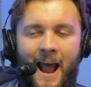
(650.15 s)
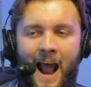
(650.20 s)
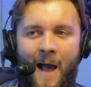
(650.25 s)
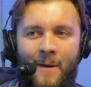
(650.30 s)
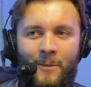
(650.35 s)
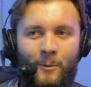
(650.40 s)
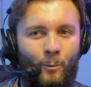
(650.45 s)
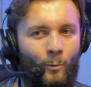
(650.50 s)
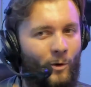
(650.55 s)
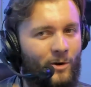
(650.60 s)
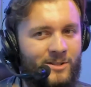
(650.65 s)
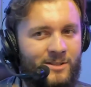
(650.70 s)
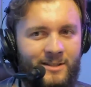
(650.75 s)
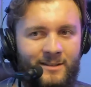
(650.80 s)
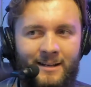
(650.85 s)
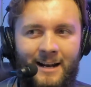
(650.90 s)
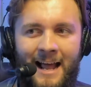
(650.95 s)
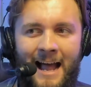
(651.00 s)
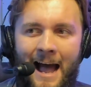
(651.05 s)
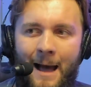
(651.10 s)
And the worst thing
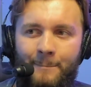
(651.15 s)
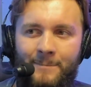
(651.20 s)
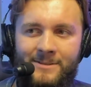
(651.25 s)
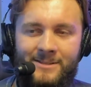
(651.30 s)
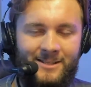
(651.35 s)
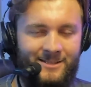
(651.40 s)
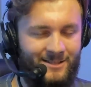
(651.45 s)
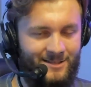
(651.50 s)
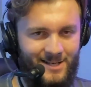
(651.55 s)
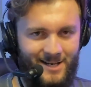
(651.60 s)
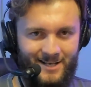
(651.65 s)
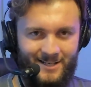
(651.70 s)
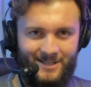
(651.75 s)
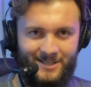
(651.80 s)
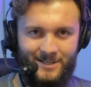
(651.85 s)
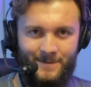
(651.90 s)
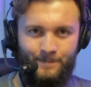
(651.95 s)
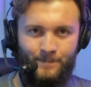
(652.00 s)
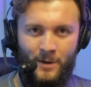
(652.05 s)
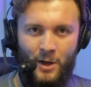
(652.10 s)
that happens is this.